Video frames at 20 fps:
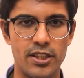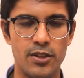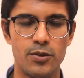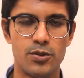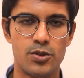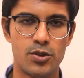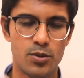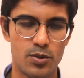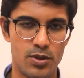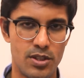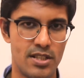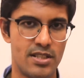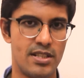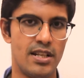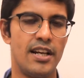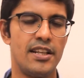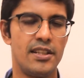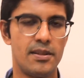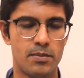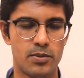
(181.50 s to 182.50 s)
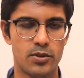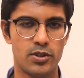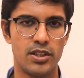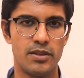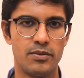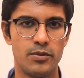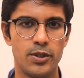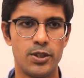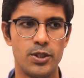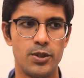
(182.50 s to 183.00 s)
you to design the
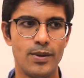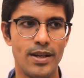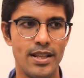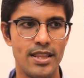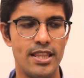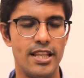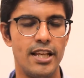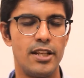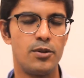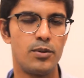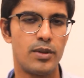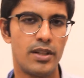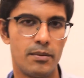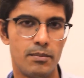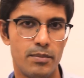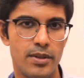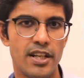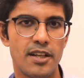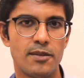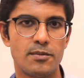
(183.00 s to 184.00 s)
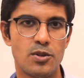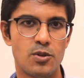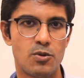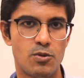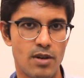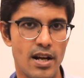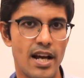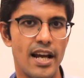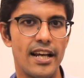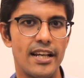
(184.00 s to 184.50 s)
program with you, and then you can bring up the
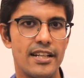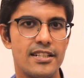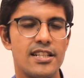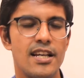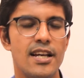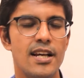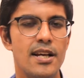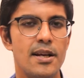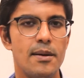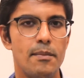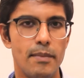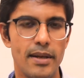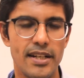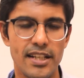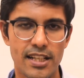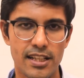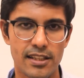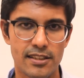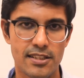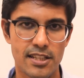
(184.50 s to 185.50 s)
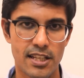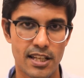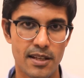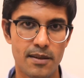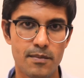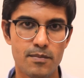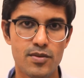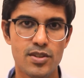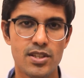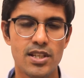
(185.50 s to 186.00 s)
right medical
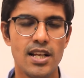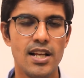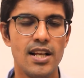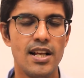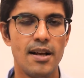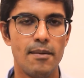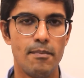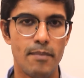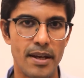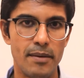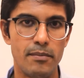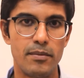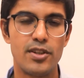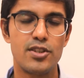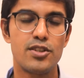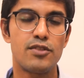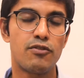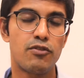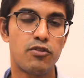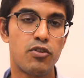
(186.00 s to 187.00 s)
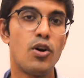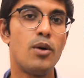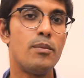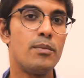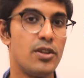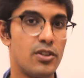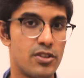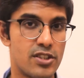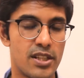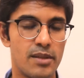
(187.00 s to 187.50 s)
teams members from
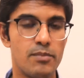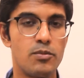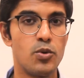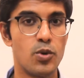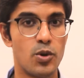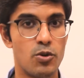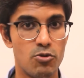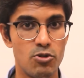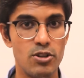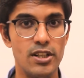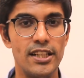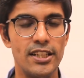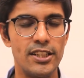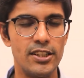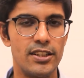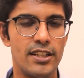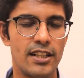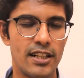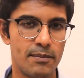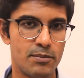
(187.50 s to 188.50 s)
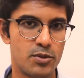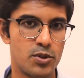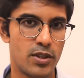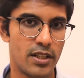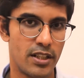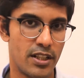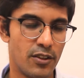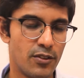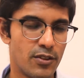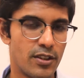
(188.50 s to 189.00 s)
your team who are really good and up to
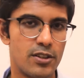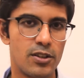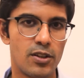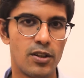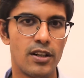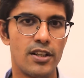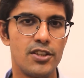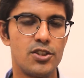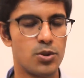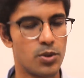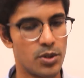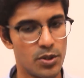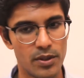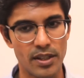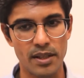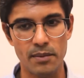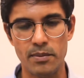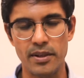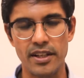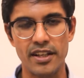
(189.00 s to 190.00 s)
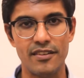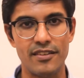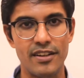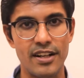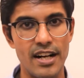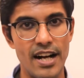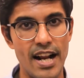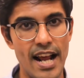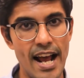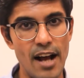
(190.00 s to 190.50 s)
date on the knowledge, or you can bring
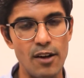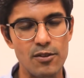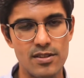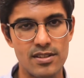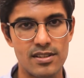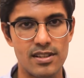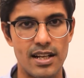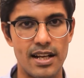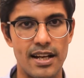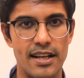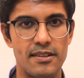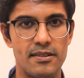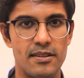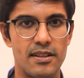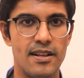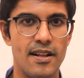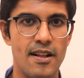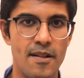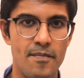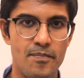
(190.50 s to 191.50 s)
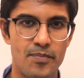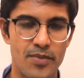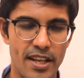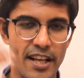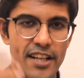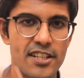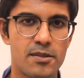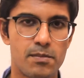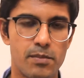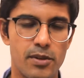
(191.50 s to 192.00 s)
an outside
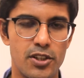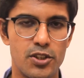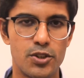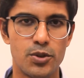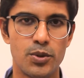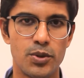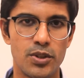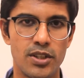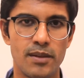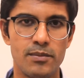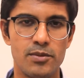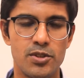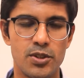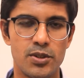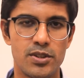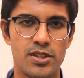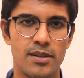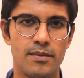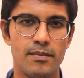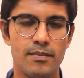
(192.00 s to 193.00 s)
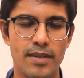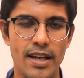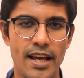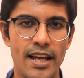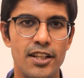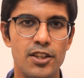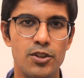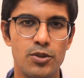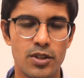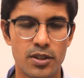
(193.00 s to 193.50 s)
expert to come to your team,
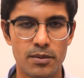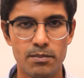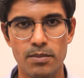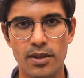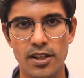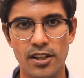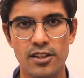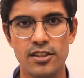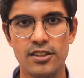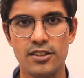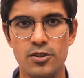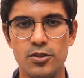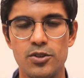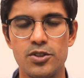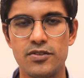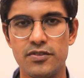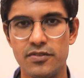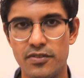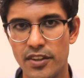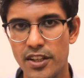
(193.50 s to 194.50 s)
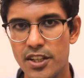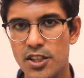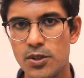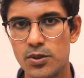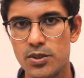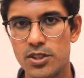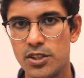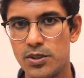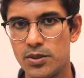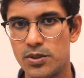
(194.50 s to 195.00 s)
and you can build those
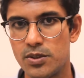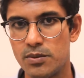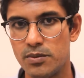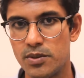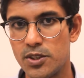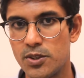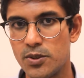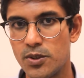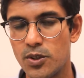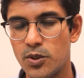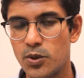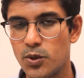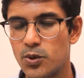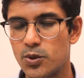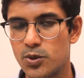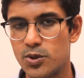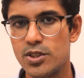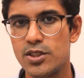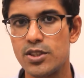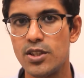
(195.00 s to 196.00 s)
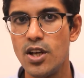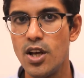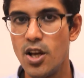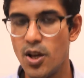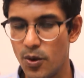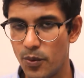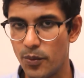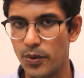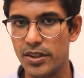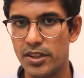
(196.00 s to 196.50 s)
video course
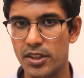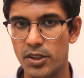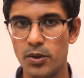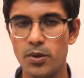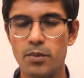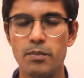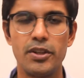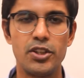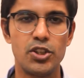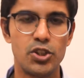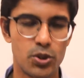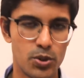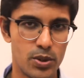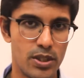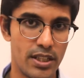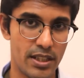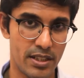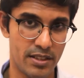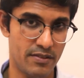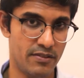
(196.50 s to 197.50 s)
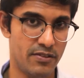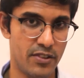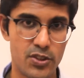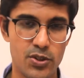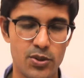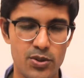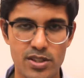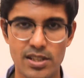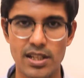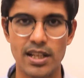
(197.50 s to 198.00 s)
with you by shooting
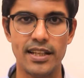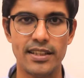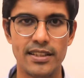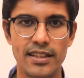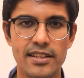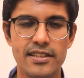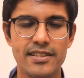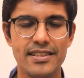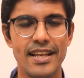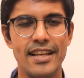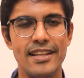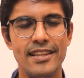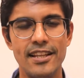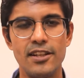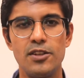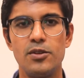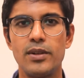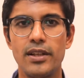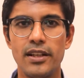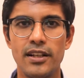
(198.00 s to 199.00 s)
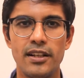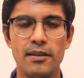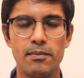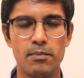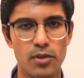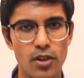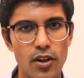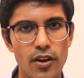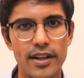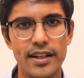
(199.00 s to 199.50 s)
videos like this, and then you can
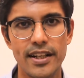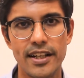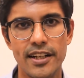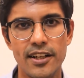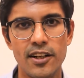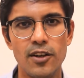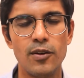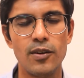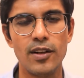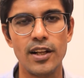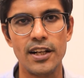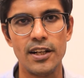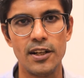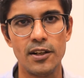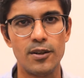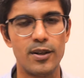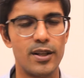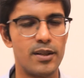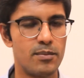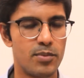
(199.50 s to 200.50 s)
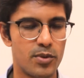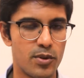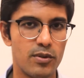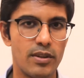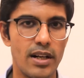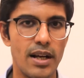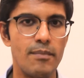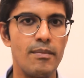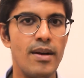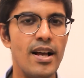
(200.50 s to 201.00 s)
deploy it in an online learning
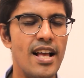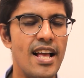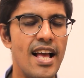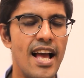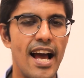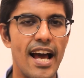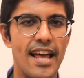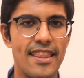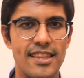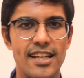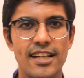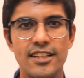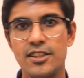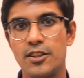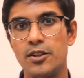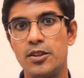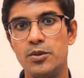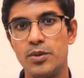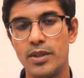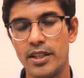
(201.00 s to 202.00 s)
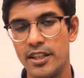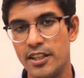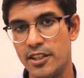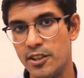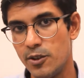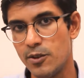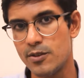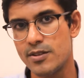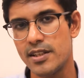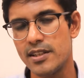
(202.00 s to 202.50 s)
program, and you can
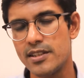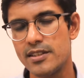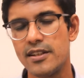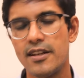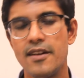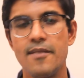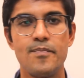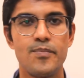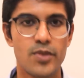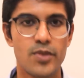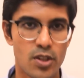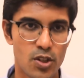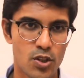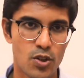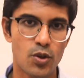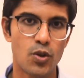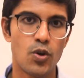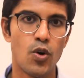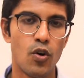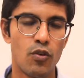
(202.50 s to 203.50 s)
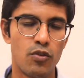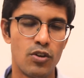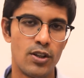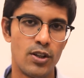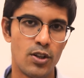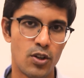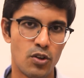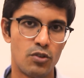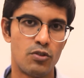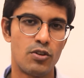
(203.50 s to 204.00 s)
use it to
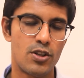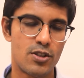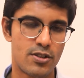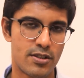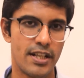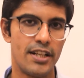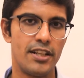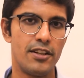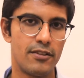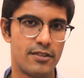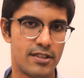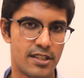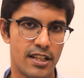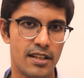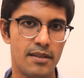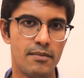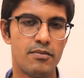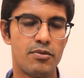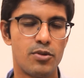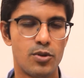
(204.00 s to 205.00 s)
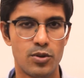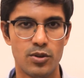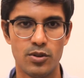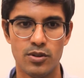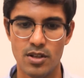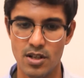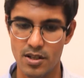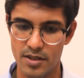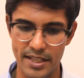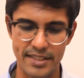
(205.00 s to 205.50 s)
over train your team
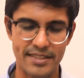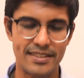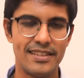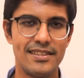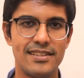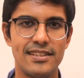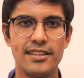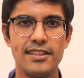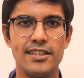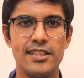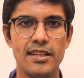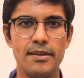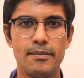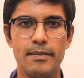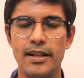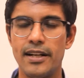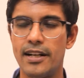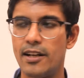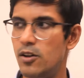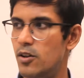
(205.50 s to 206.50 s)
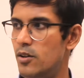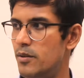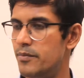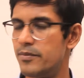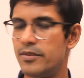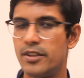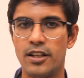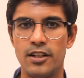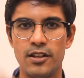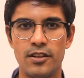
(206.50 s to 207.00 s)
for existing team
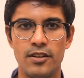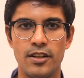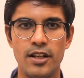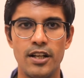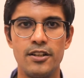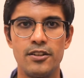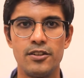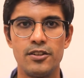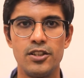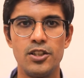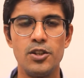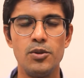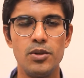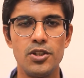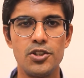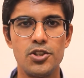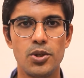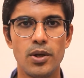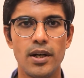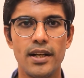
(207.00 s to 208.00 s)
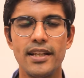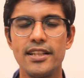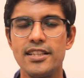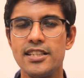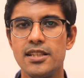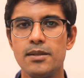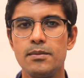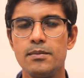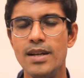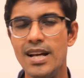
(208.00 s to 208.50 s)
and newly joining
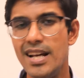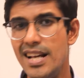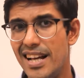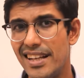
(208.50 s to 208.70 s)
team.